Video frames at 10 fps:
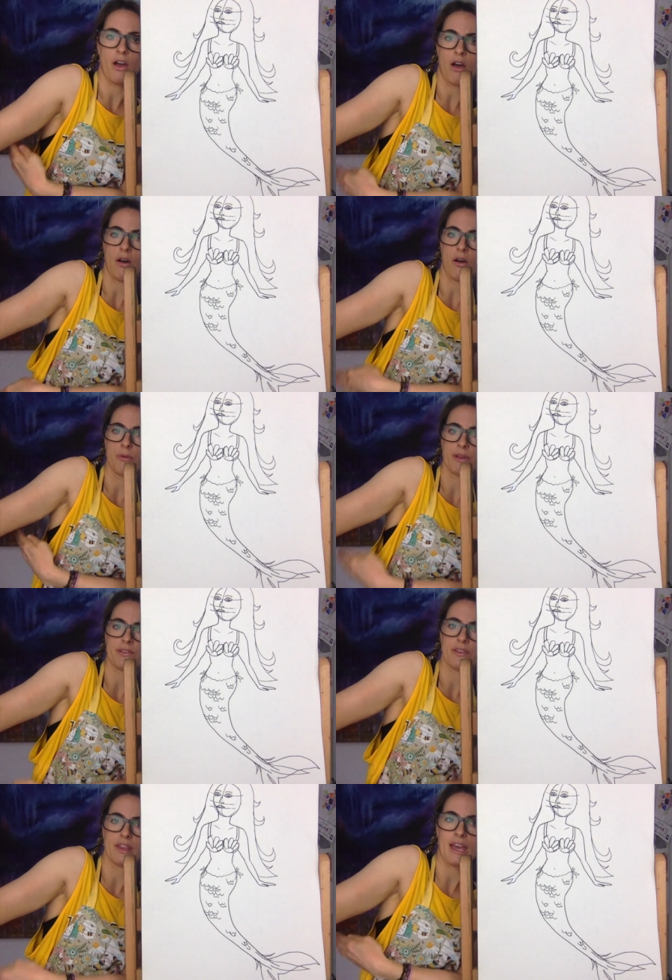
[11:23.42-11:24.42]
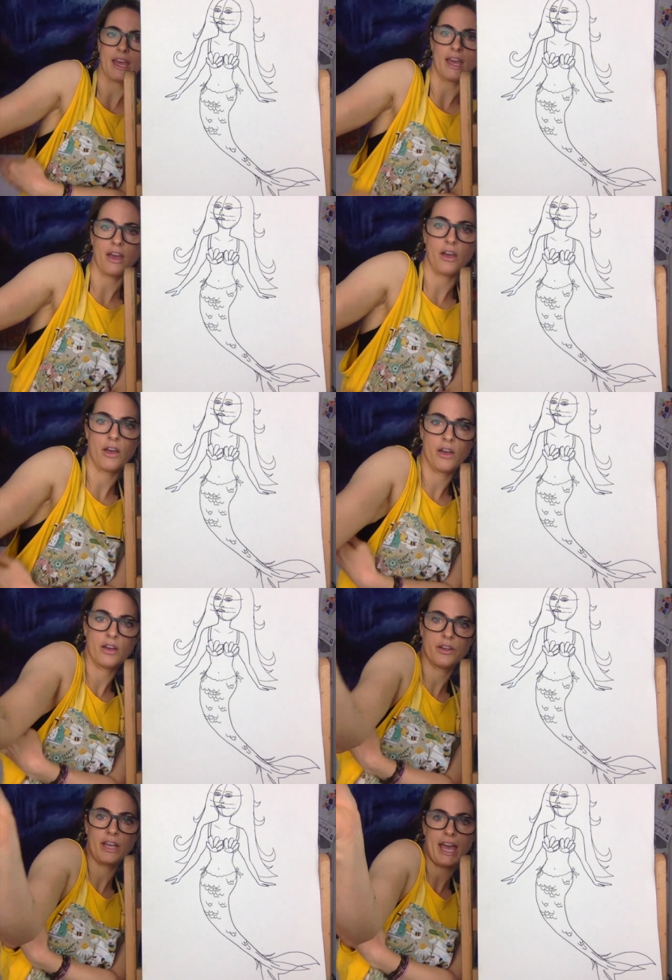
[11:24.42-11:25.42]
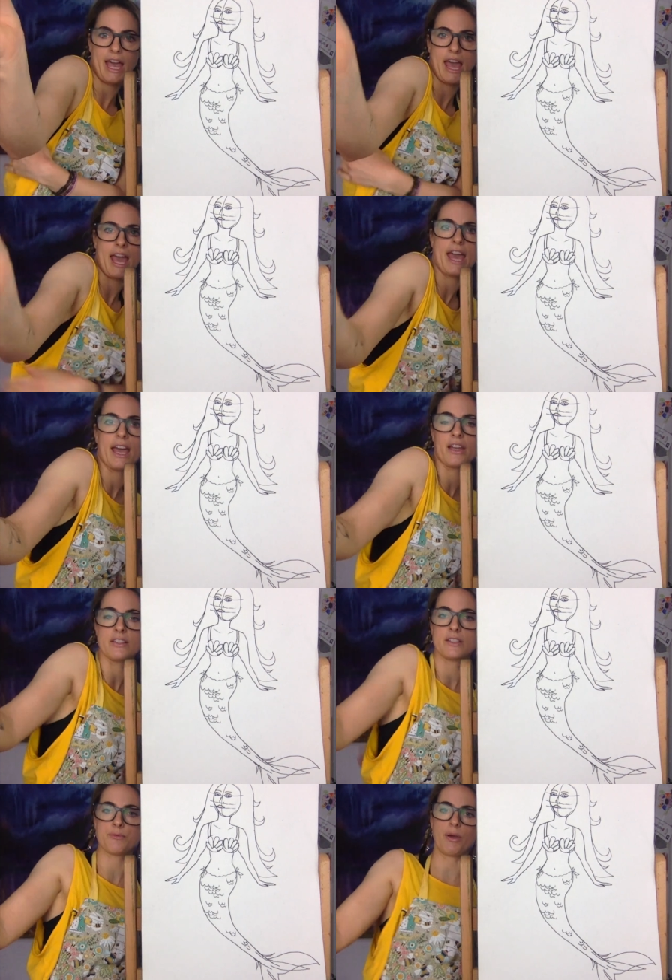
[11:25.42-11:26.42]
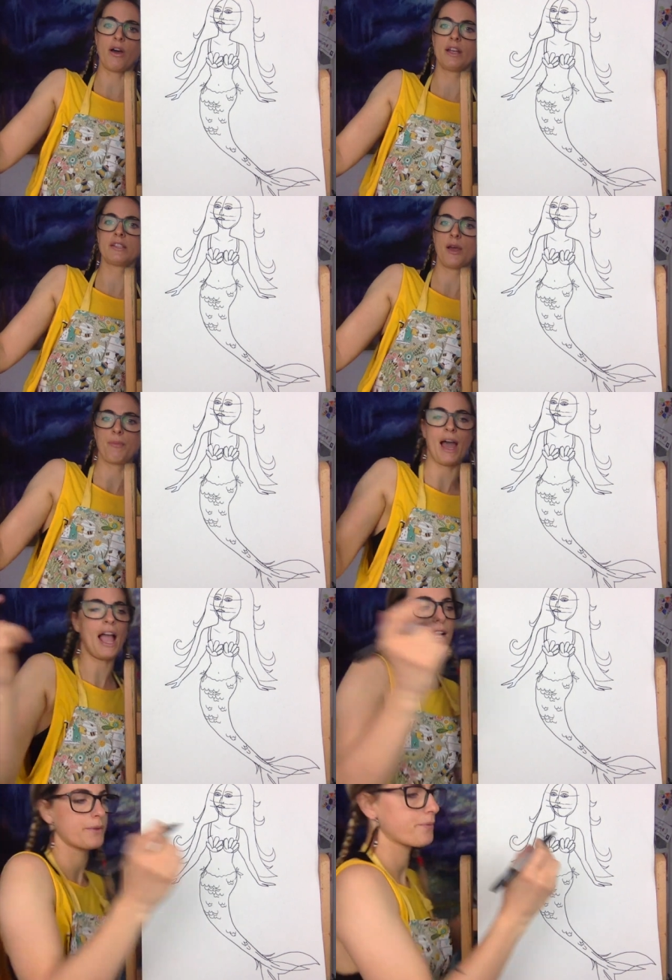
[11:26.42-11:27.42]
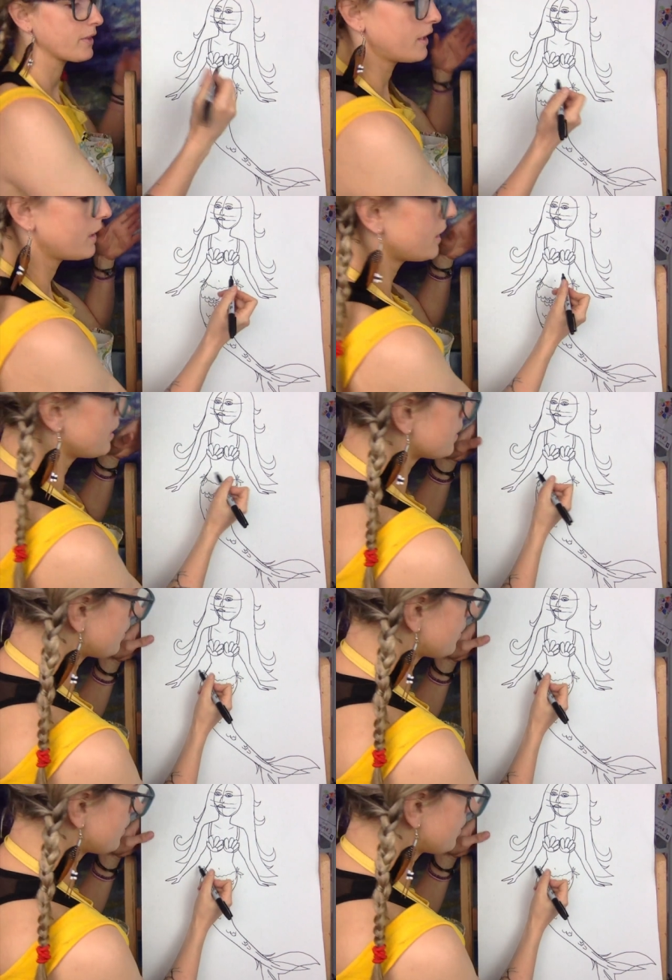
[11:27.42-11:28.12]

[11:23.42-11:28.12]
arm, it's there, her, her, her hair, because it's behind her back. So